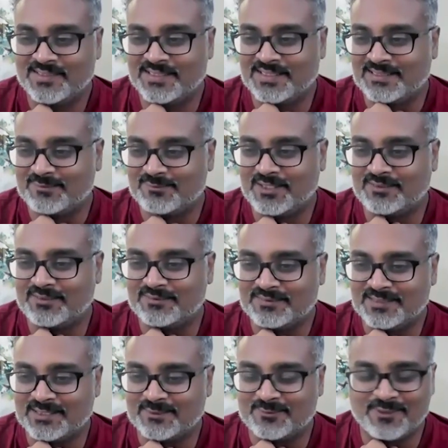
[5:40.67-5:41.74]
All right. Wow,
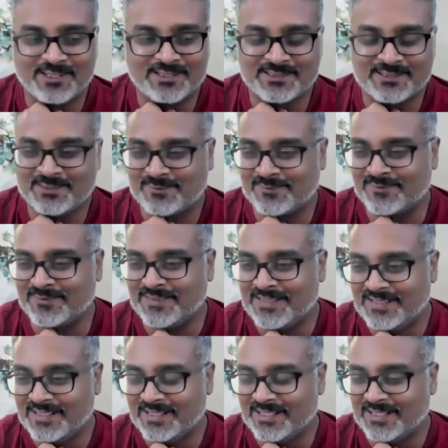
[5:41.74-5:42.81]
that's quite an intro.
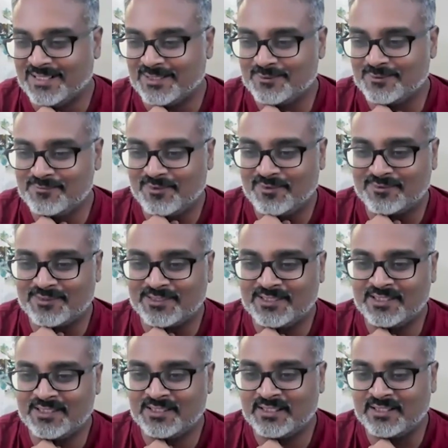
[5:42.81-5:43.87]
Uh, looking forward to
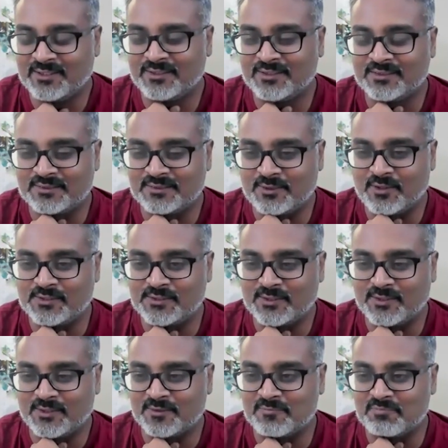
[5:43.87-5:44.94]
hearing your
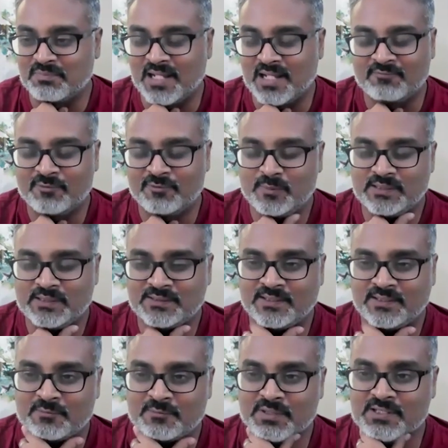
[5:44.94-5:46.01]
thoughts on platform
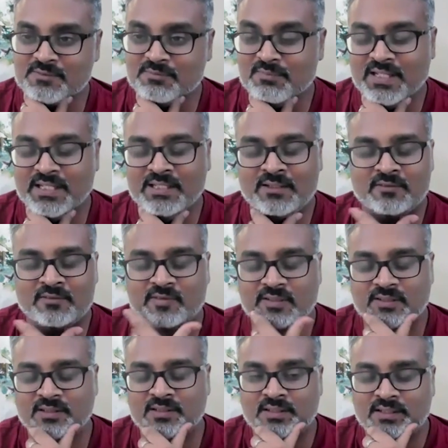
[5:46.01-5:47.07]
engineering because many of
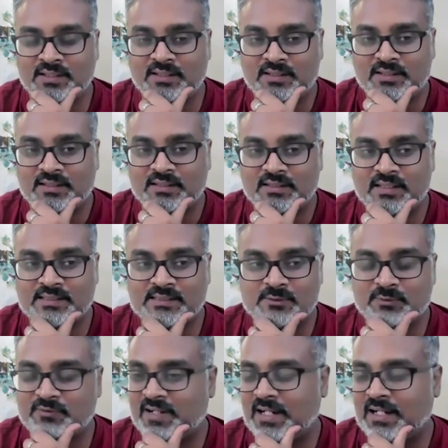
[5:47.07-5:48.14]
the
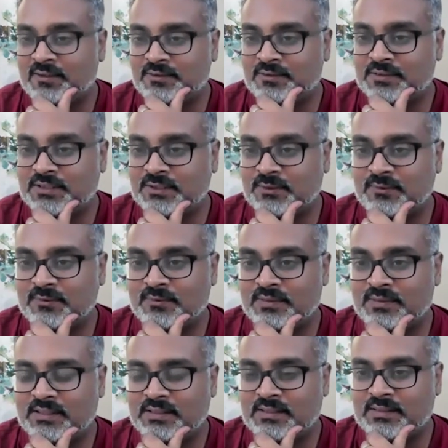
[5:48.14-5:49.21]
guests we've had on the
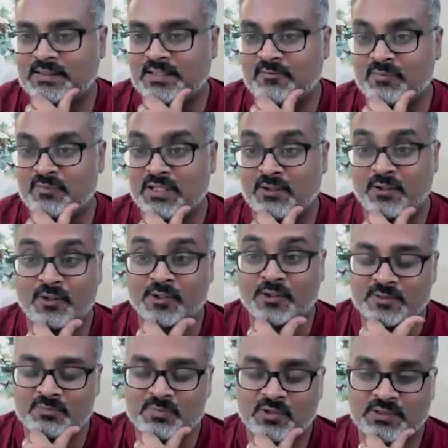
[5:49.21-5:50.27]
show uh, have been
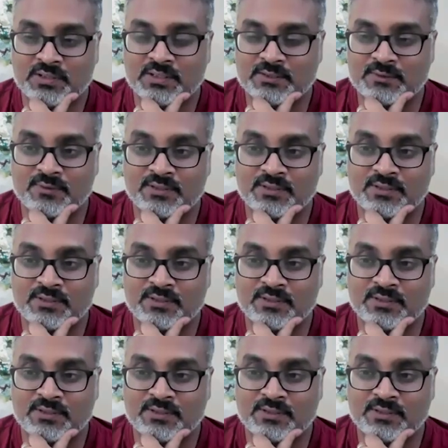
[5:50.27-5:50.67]
talking about it.